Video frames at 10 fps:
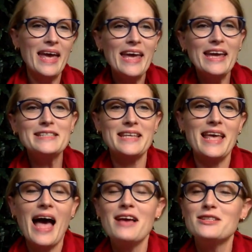it's
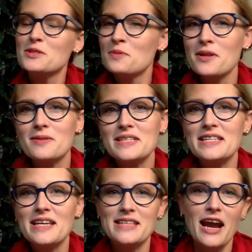just one of those
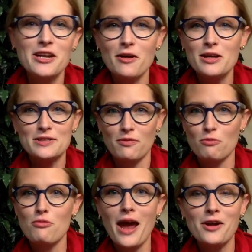details that I noticed
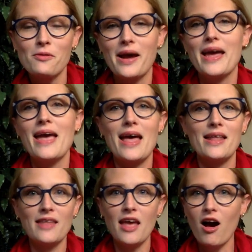right away,
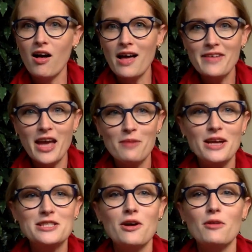and they all have
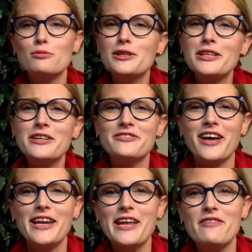hammocks, so really
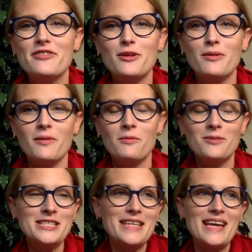fun if you
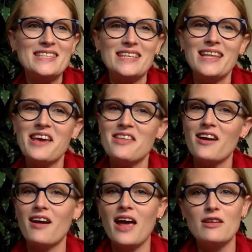just like to lay
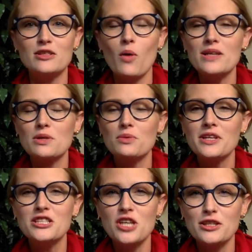there, and there's always a
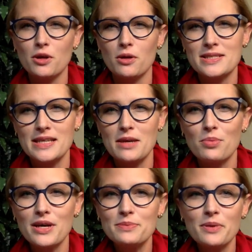really gentle sea
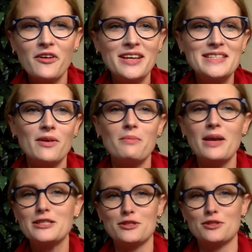breeze blowing, so it
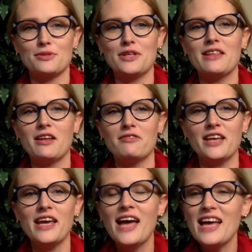makes it just really
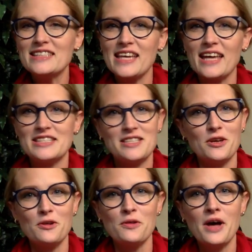lovely to get
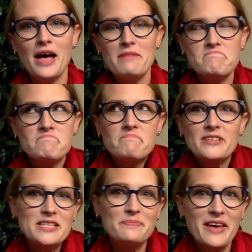to
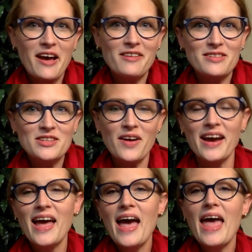just be on resort.
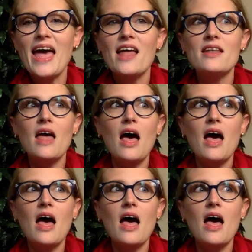And